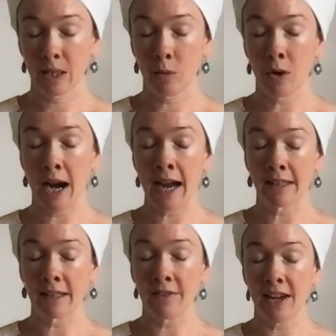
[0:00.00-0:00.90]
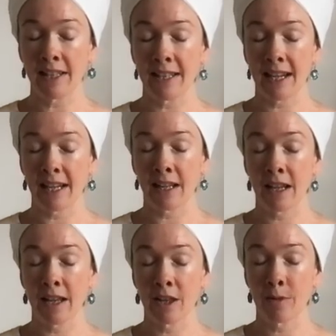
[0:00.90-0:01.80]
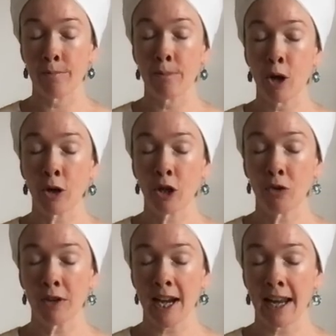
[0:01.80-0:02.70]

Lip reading: We're activating Mercury